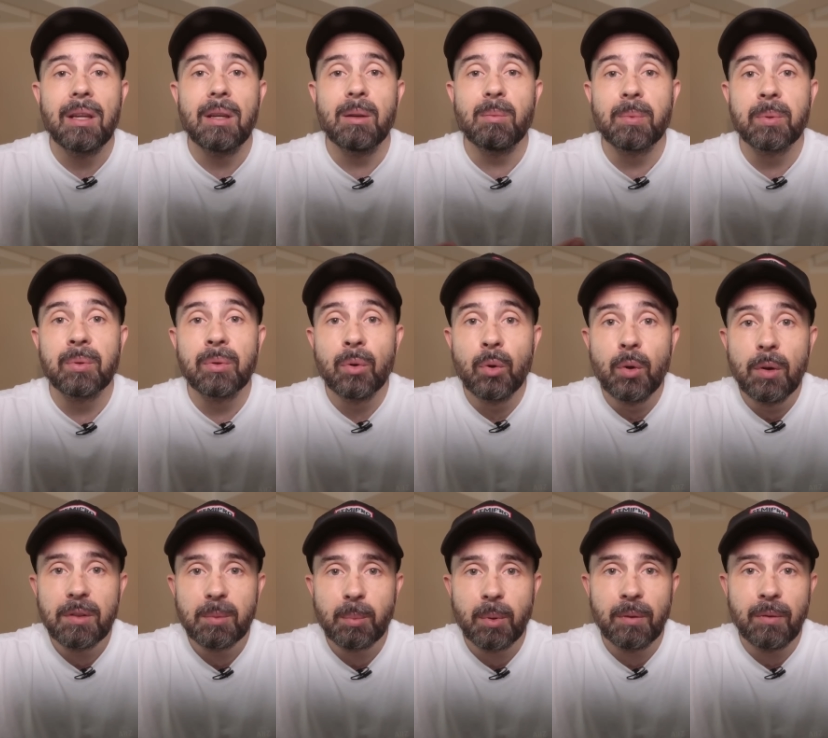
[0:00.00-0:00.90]

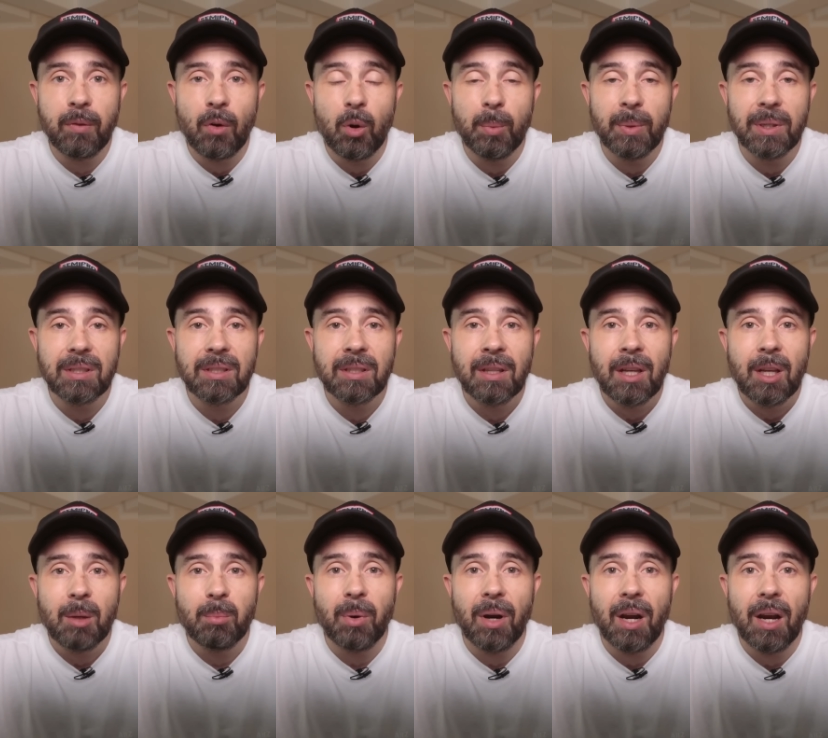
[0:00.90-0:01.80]
improves performance
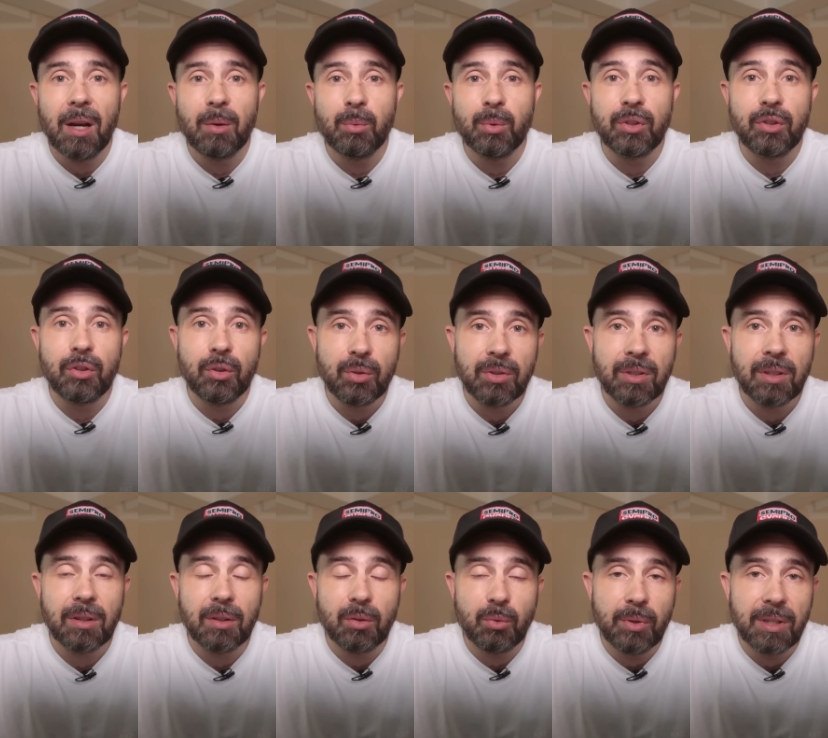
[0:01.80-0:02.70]
by
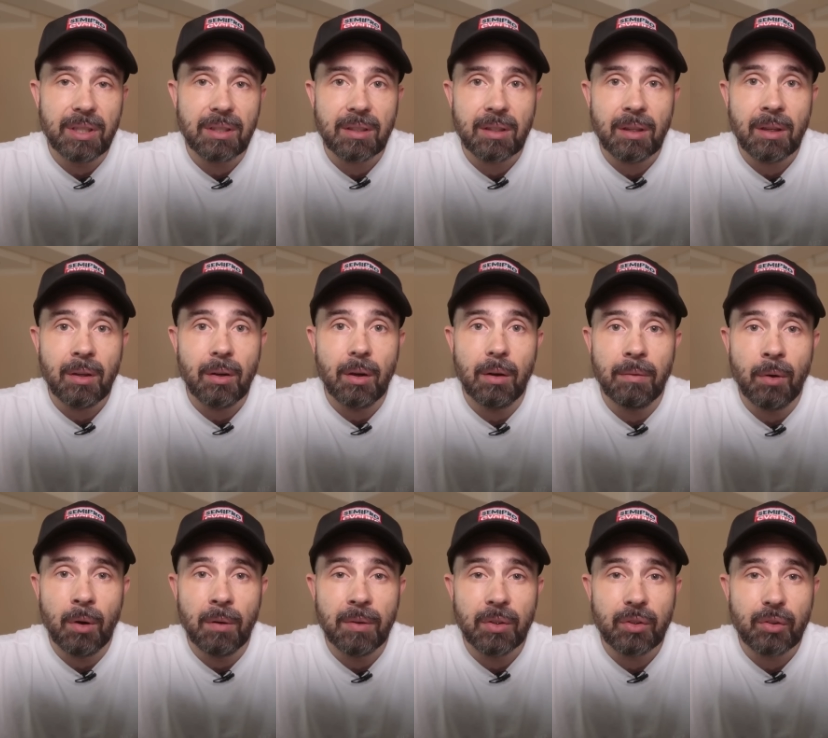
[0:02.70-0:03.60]
reducing the risk of
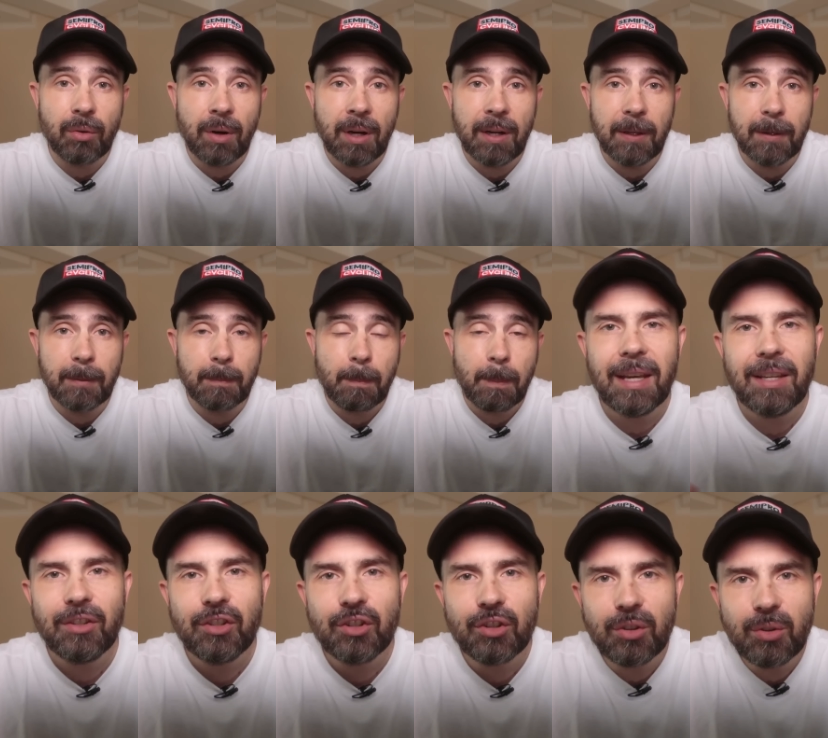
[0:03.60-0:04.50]
overtraining.
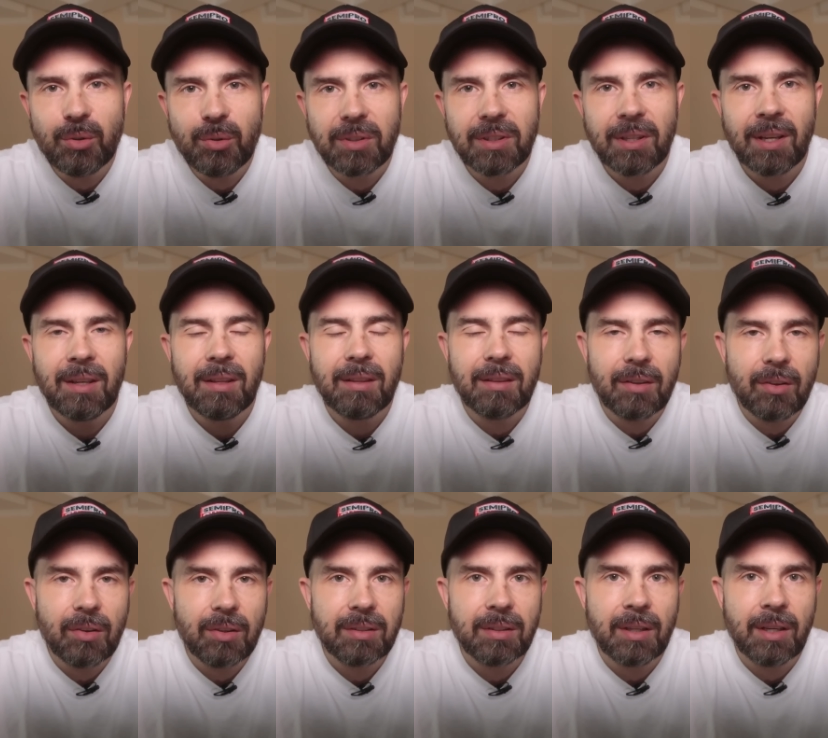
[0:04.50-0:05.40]
A
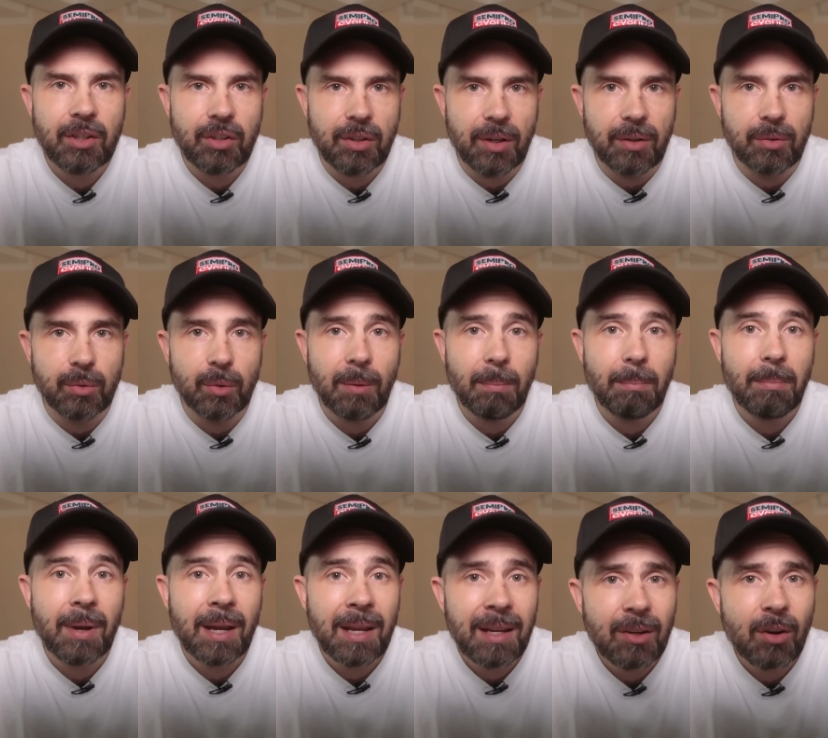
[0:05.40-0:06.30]
Tuesday-Thursday schedule
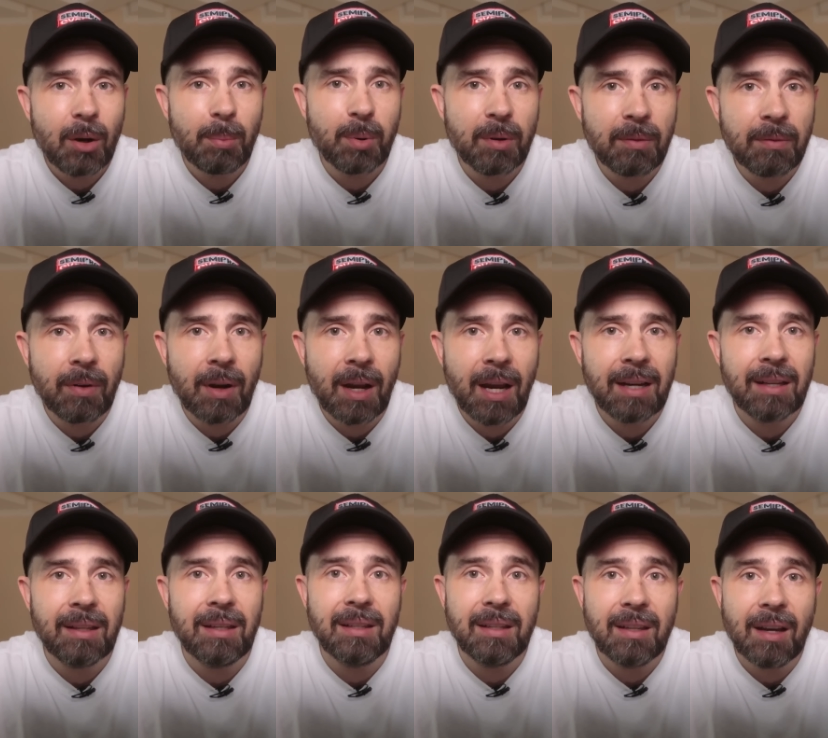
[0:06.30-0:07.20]
may not
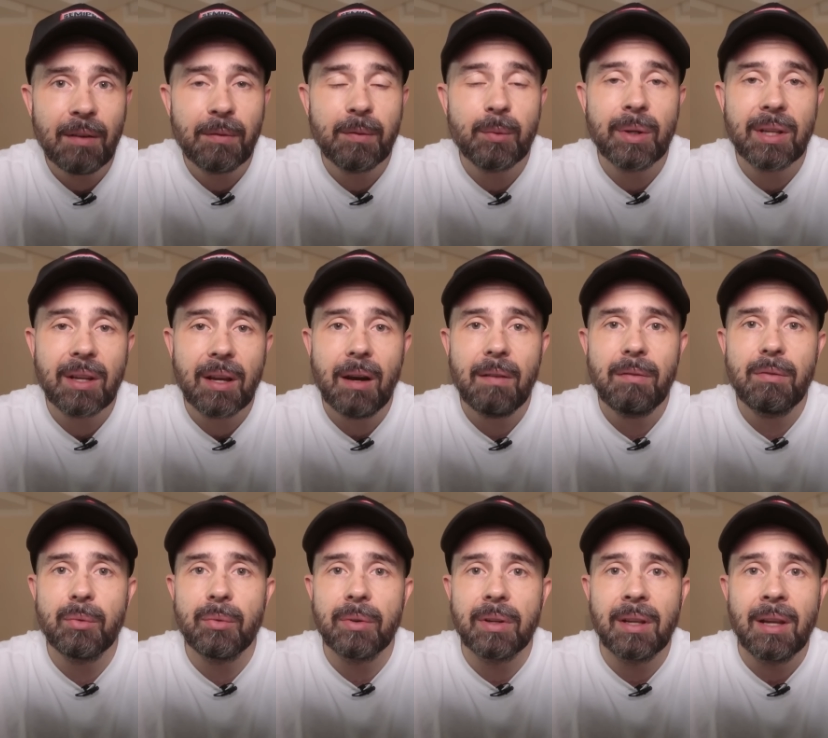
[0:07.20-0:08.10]
provide enough
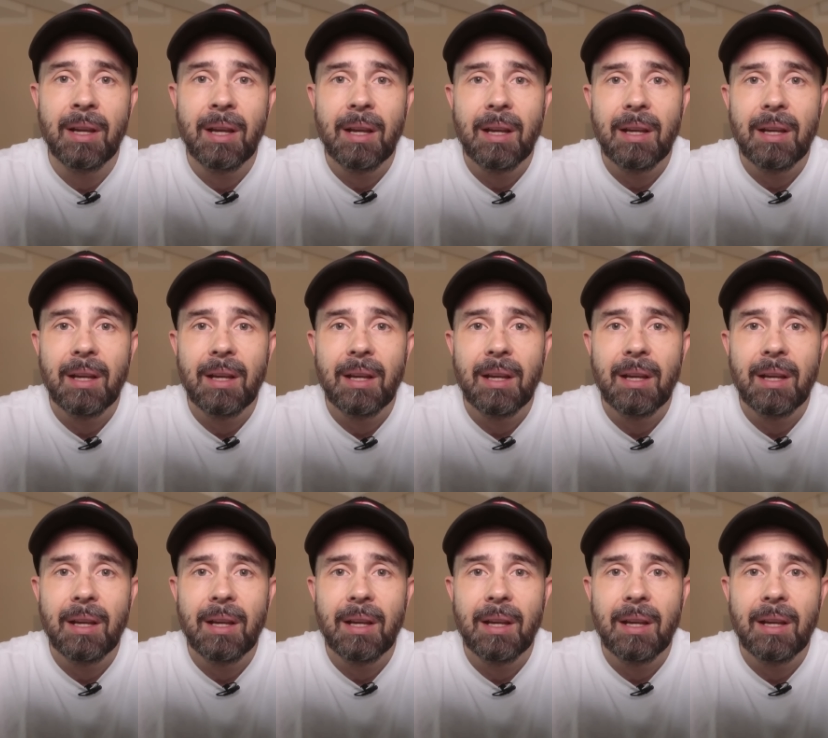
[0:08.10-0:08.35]
recovery,